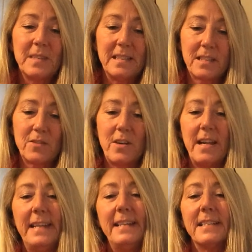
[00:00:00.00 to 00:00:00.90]
it's
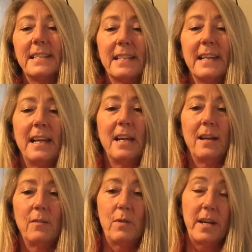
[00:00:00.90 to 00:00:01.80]
great,
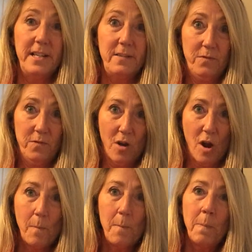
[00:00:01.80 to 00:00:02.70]
where are you
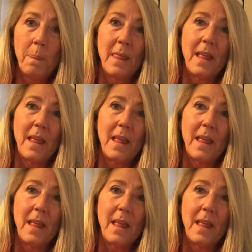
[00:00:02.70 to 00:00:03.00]
from?